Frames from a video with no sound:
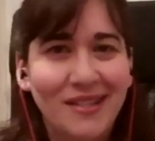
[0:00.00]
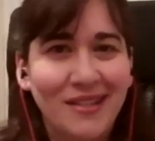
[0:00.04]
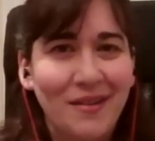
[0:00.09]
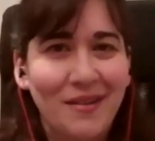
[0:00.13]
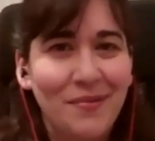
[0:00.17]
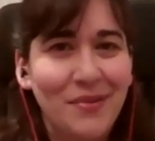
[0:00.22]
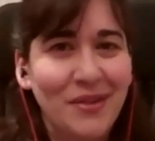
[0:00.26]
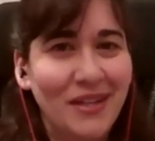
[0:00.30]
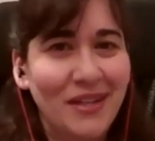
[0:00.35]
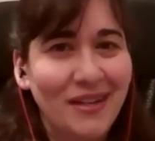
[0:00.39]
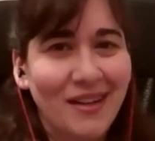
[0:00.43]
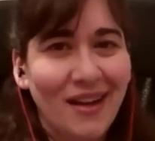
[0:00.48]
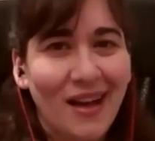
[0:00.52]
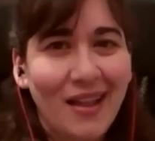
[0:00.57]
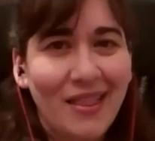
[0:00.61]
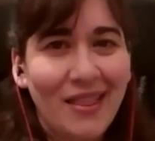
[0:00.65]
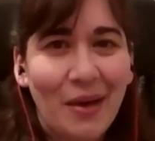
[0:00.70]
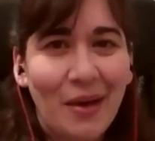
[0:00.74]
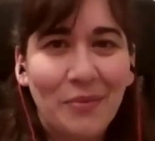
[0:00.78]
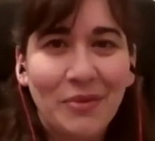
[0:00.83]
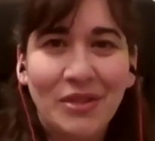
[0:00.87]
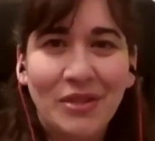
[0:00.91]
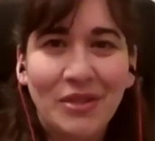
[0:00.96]
I mean,
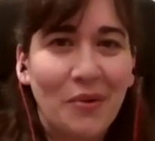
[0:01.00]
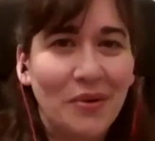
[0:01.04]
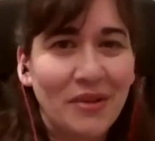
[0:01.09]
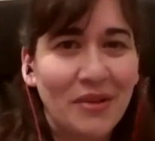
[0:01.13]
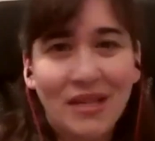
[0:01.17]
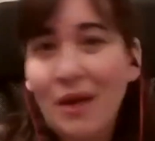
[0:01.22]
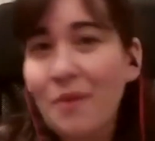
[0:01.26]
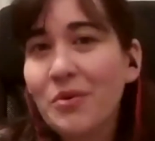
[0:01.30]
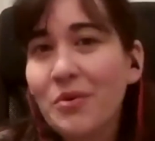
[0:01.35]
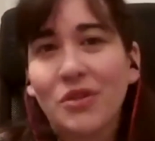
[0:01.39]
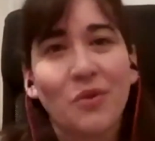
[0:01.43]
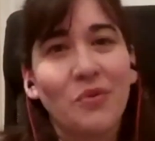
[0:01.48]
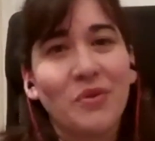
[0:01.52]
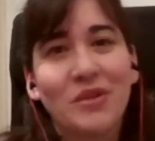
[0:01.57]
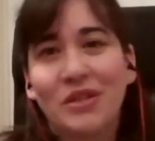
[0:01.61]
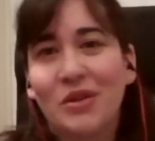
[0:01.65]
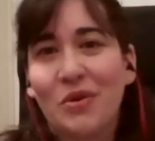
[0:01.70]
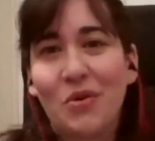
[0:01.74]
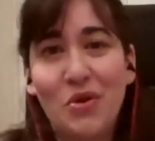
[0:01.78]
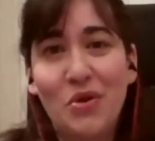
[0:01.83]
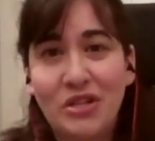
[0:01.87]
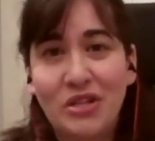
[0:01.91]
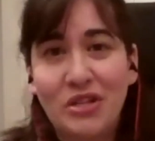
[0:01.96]
I was always
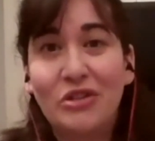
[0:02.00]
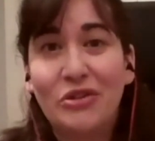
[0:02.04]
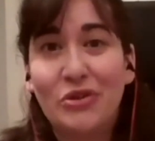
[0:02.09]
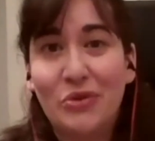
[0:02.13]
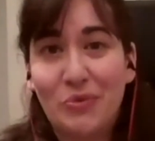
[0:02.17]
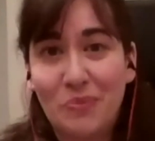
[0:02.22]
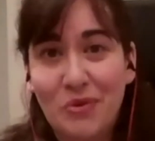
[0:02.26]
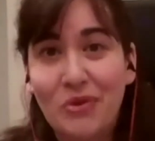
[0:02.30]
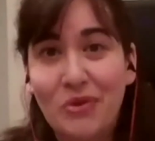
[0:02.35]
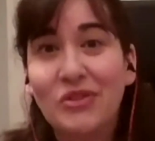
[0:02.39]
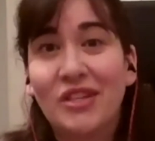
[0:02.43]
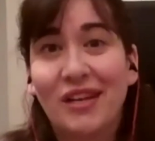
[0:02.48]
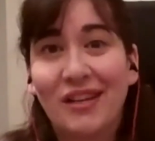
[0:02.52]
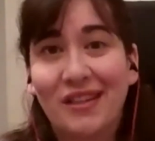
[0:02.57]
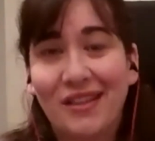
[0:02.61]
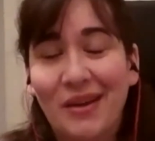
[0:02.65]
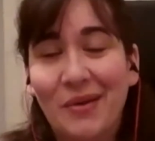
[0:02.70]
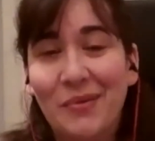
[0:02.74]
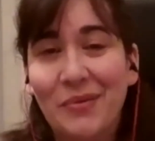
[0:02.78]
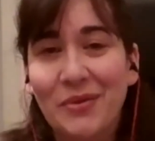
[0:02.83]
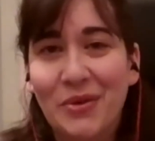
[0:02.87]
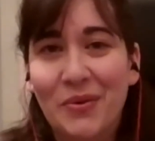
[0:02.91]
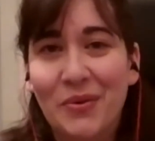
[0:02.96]
going to do music.
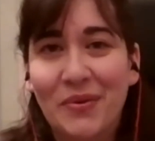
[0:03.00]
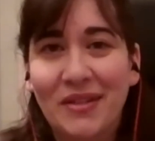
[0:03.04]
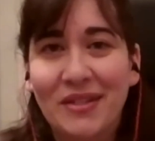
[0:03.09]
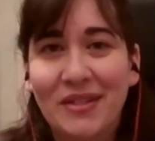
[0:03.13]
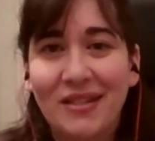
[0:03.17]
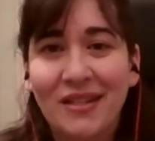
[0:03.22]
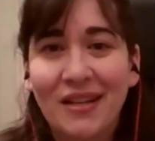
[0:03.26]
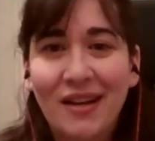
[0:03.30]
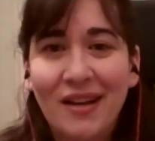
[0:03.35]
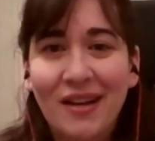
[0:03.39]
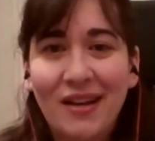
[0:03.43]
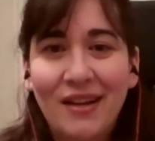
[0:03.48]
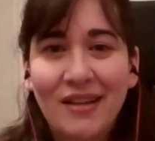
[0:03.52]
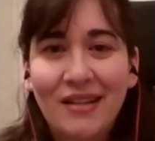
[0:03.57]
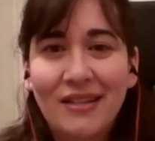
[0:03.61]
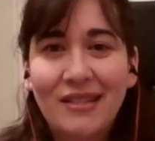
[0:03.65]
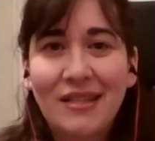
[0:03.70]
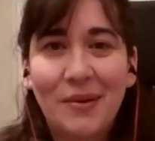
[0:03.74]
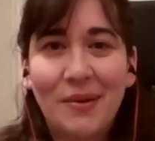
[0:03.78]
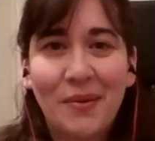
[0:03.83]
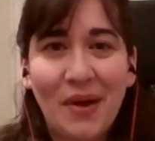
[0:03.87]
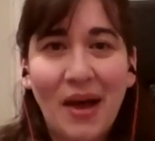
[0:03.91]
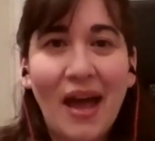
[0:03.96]
That was always,
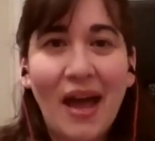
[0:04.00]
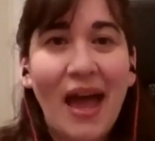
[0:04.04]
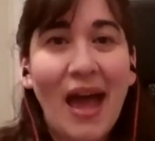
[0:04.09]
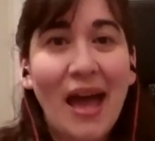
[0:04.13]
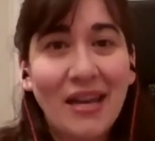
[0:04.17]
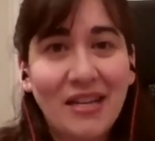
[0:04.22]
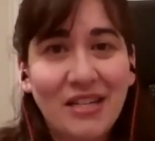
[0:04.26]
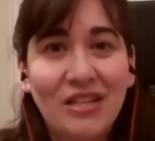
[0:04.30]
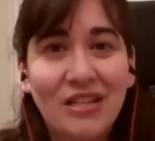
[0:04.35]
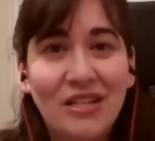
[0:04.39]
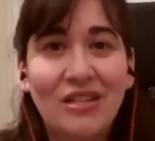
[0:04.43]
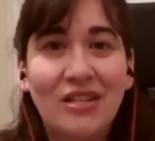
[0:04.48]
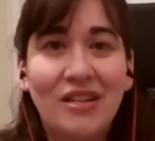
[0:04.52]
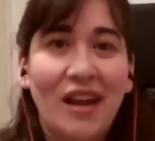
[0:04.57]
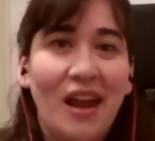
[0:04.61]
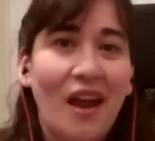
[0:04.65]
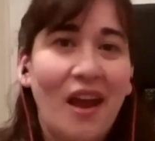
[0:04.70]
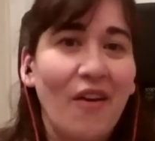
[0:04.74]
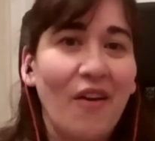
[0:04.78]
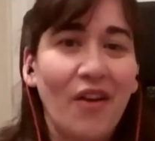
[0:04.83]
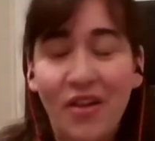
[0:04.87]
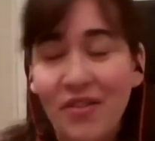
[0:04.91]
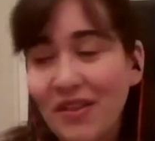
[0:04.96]
so I had to
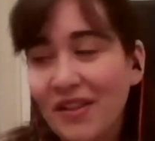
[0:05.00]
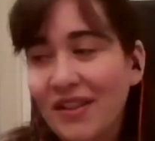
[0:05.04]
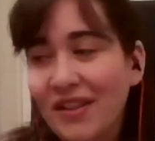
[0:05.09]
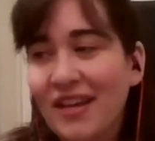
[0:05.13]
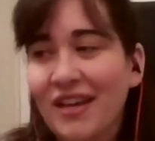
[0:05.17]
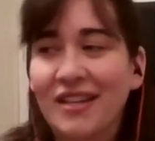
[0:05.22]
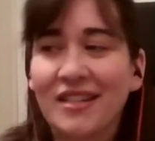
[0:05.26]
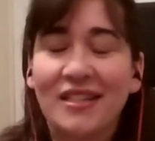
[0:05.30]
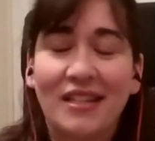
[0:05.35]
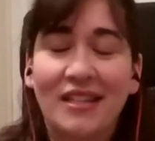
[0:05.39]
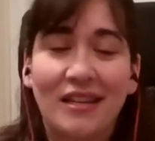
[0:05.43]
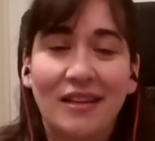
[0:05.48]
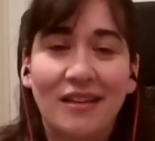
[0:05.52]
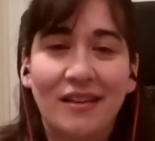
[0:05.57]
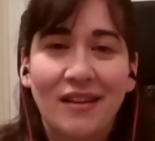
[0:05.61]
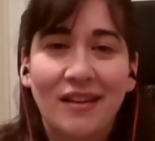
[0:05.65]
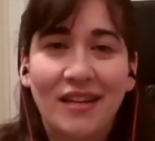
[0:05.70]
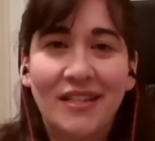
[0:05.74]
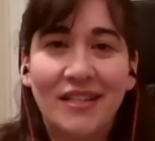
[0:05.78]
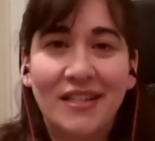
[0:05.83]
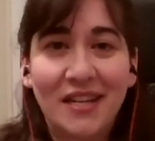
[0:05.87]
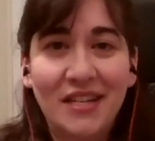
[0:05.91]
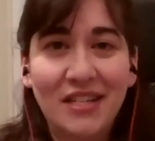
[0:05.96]
carry on the legacy
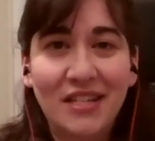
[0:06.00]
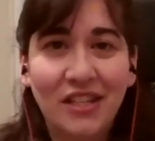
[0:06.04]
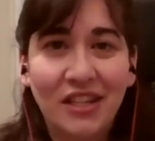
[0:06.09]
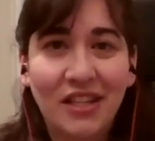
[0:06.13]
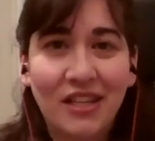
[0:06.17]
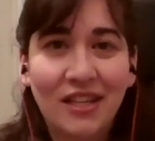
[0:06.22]
essentially.